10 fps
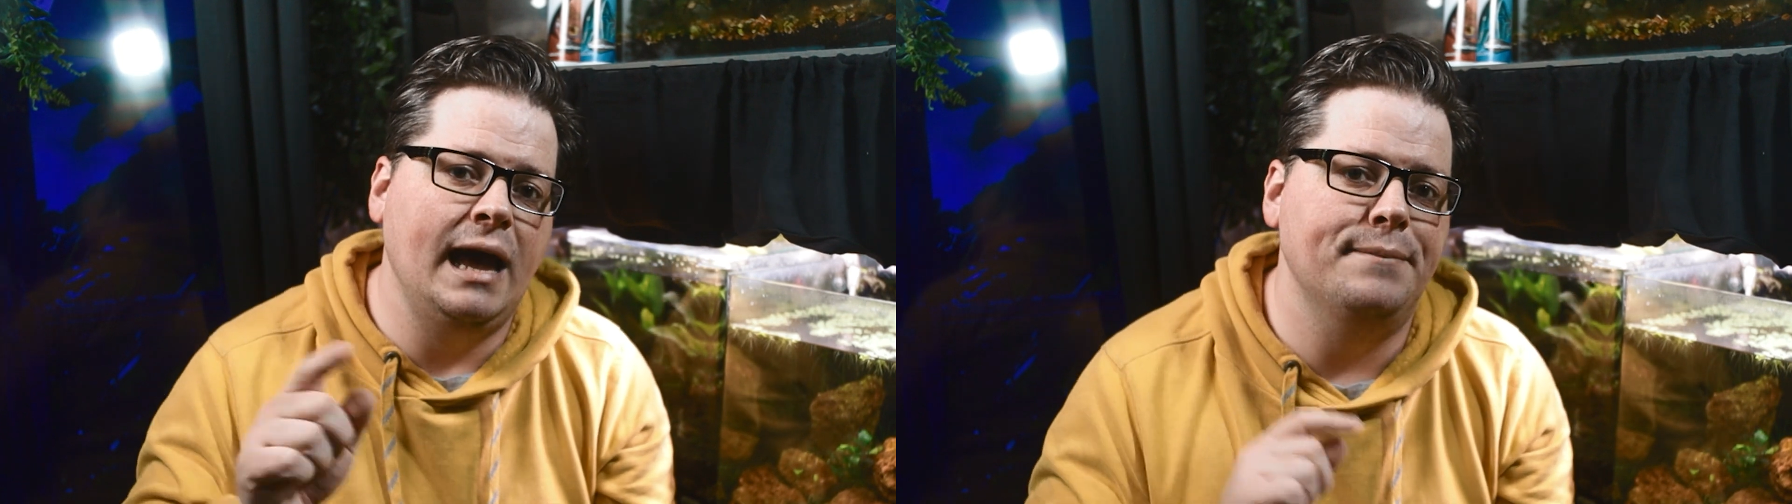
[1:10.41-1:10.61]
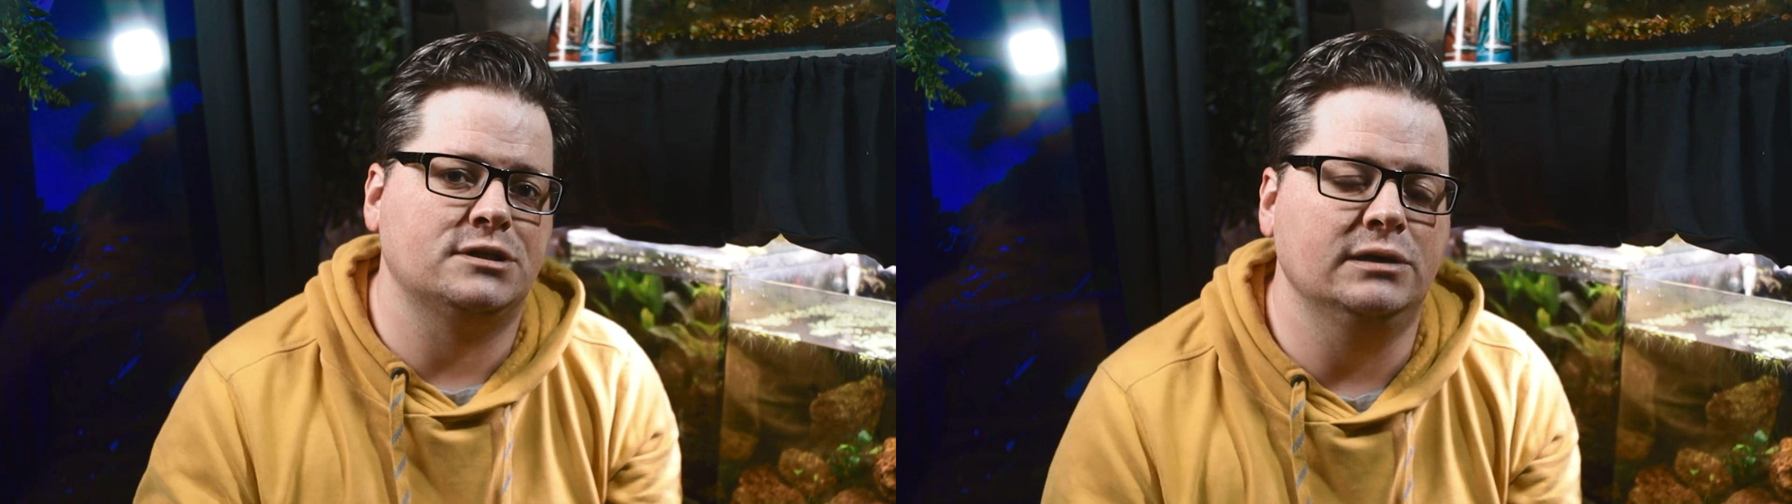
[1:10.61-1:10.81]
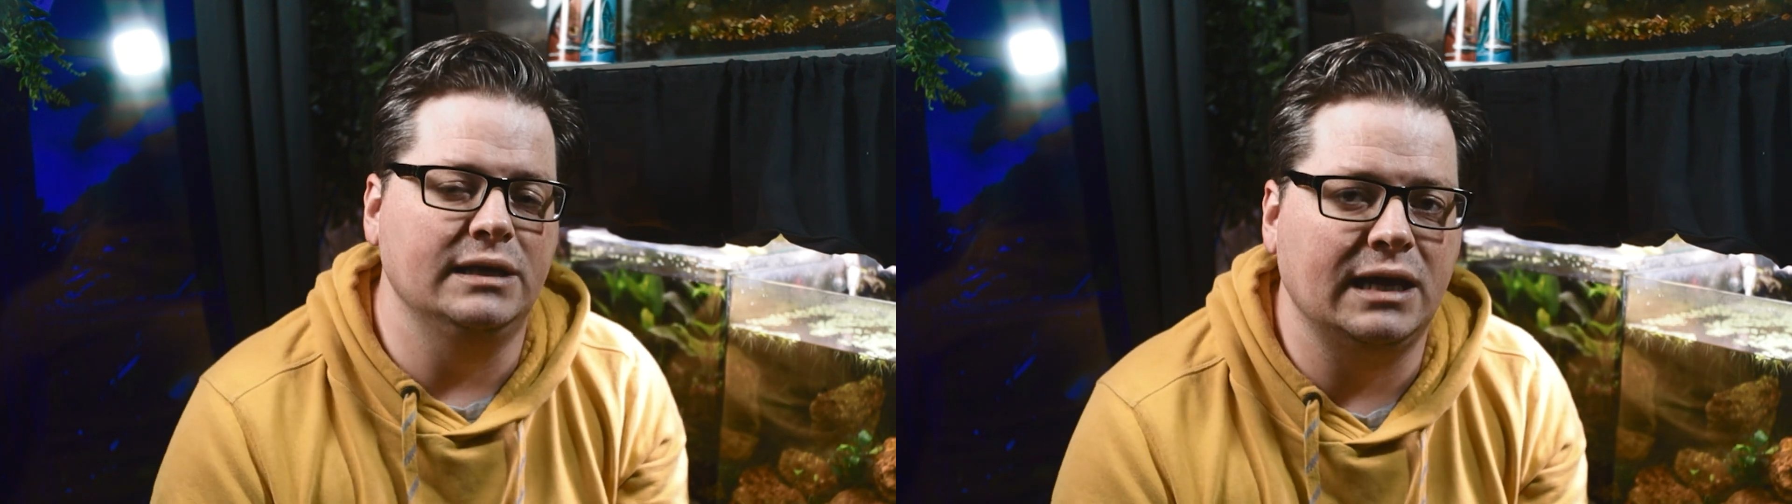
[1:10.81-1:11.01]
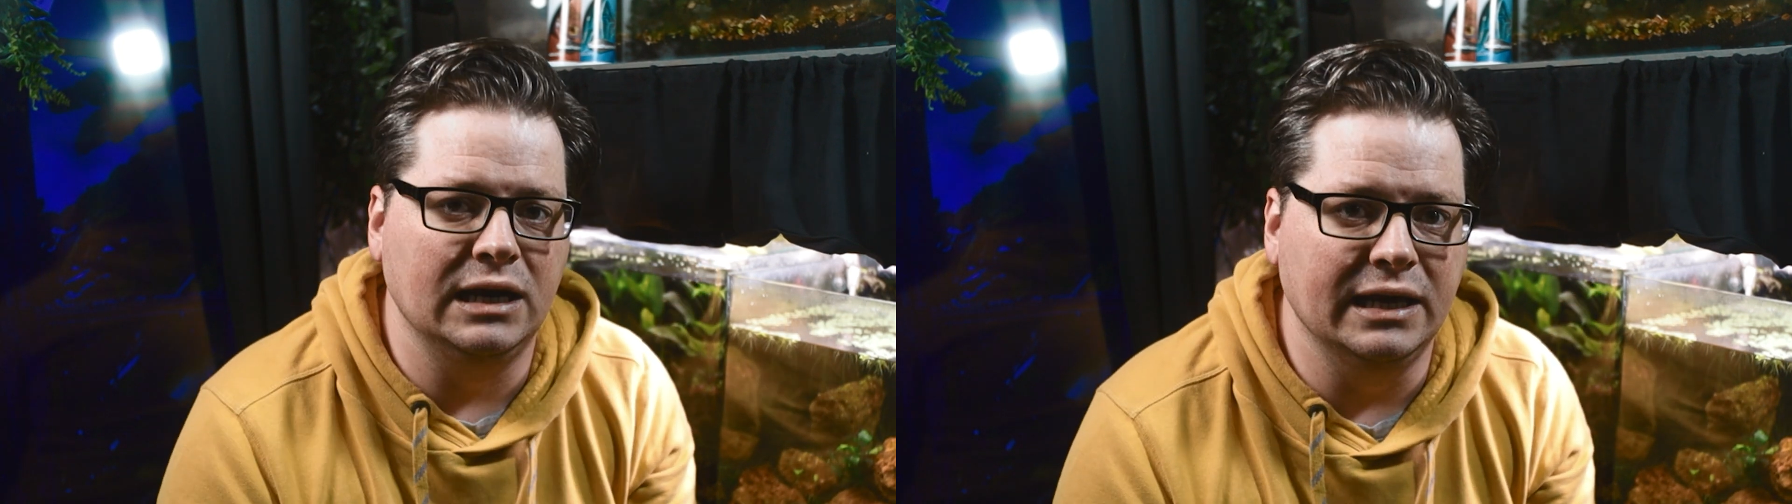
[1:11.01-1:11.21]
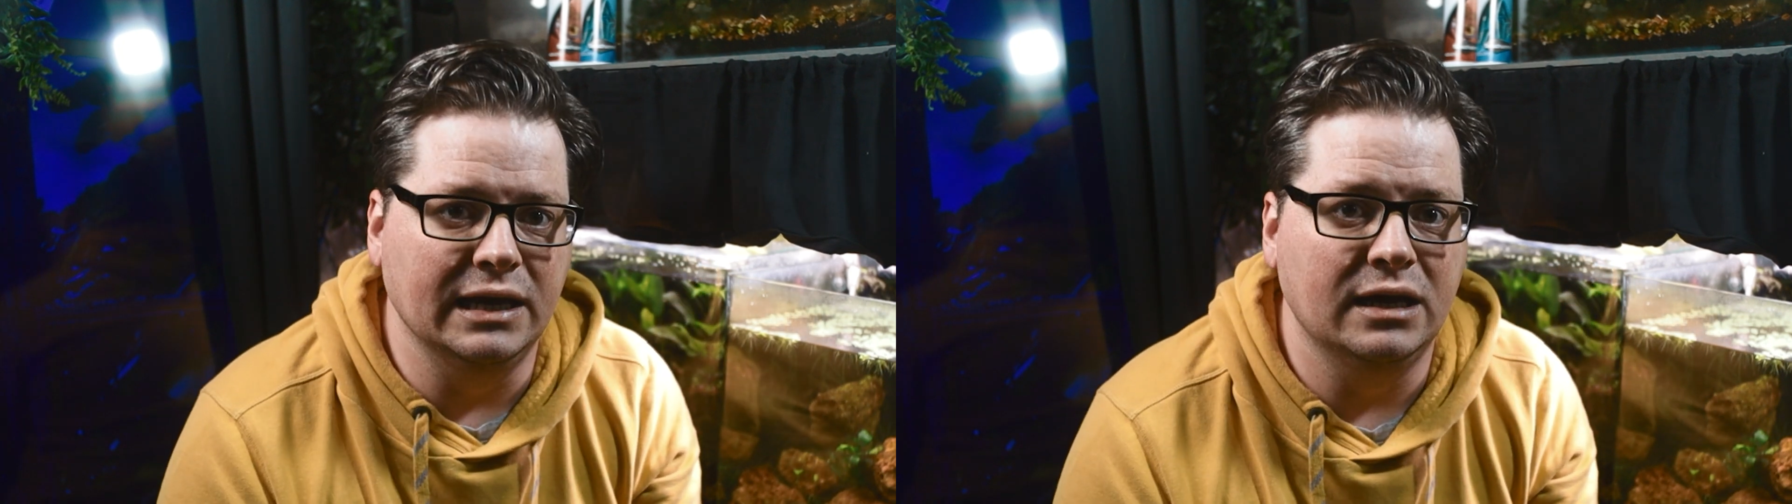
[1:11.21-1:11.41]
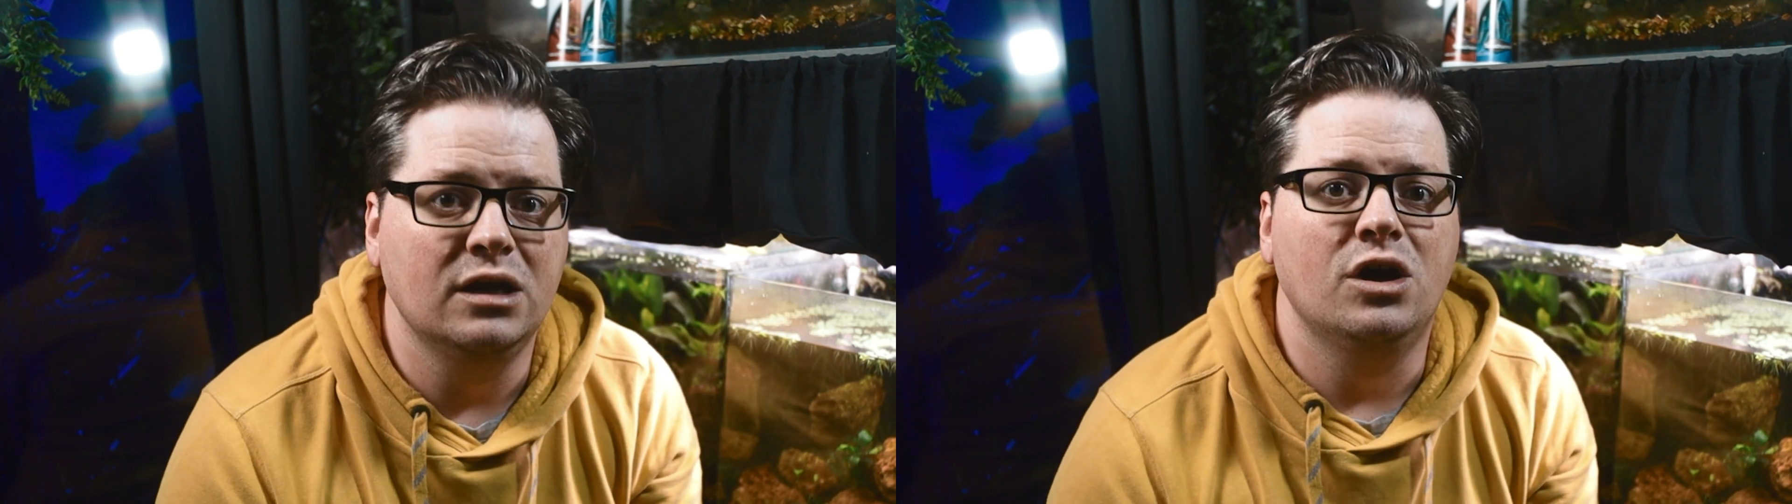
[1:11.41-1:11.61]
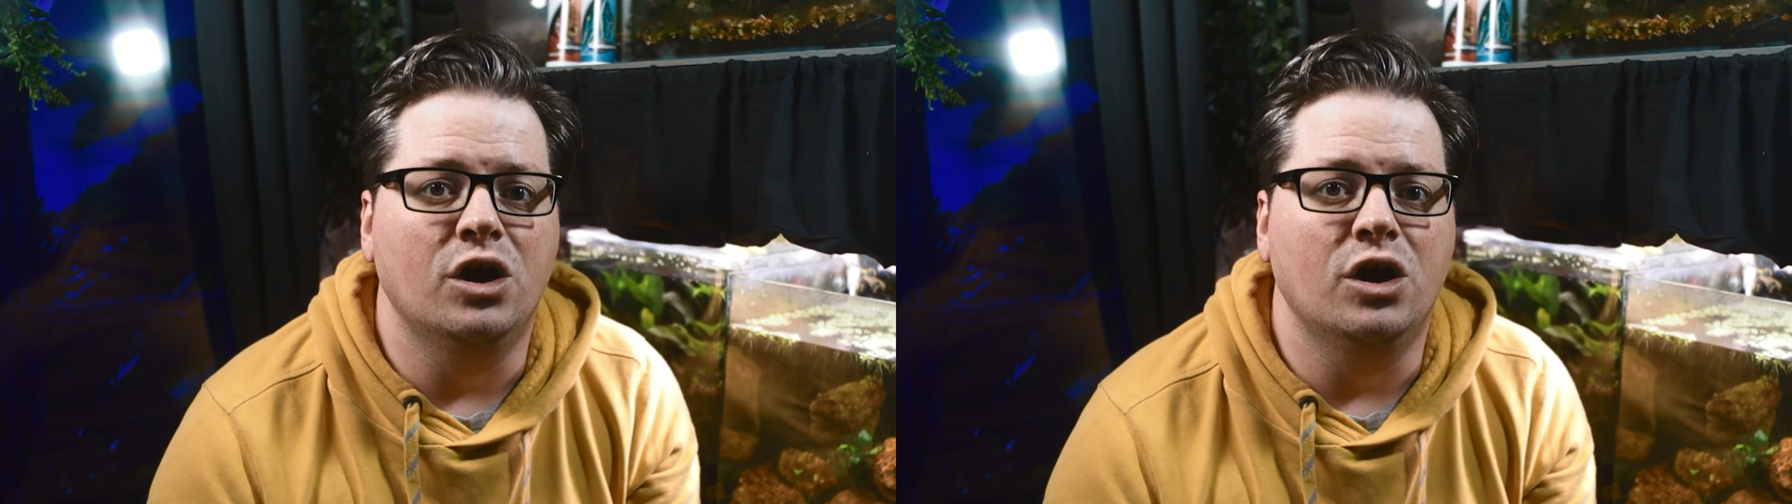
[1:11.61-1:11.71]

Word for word: absolutely clear,